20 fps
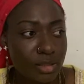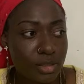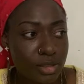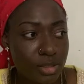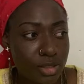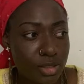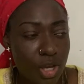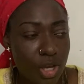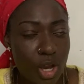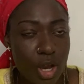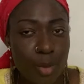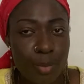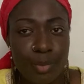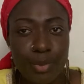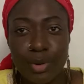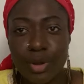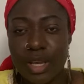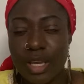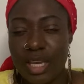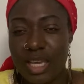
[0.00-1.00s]
job,
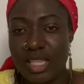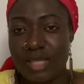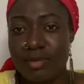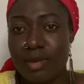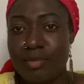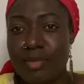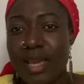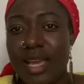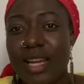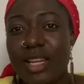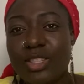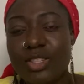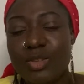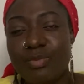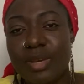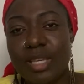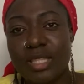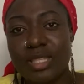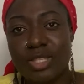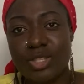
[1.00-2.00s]
it may be a little
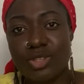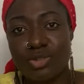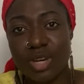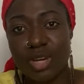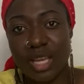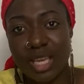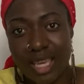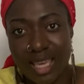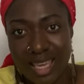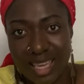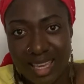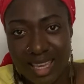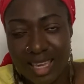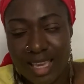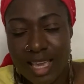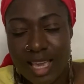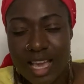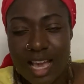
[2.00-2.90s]
bit tricky